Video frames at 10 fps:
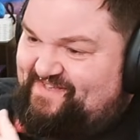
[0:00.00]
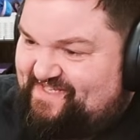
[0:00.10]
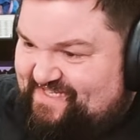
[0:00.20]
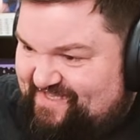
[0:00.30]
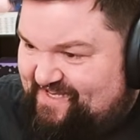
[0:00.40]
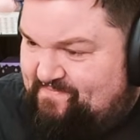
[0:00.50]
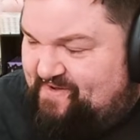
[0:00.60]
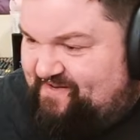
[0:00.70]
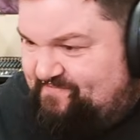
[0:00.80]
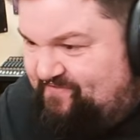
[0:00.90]
slid a
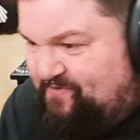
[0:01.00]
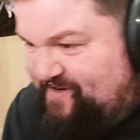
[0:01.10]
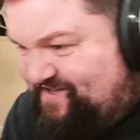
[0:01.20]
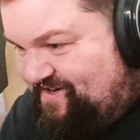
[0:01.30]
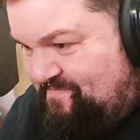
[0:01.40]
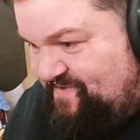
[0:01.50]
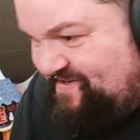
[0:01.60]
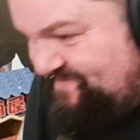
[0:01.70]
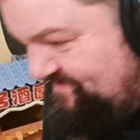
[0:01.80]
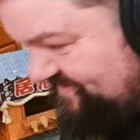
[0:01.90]
bit before he jumped
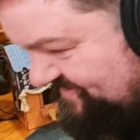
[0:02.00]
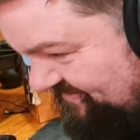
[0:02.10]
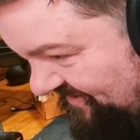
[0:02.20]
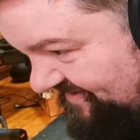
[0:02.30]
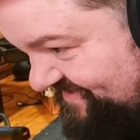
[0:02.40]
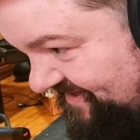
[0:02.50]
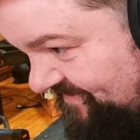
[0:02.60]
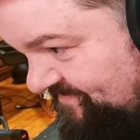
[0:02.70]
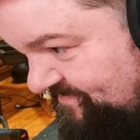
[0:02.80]
with his claws out.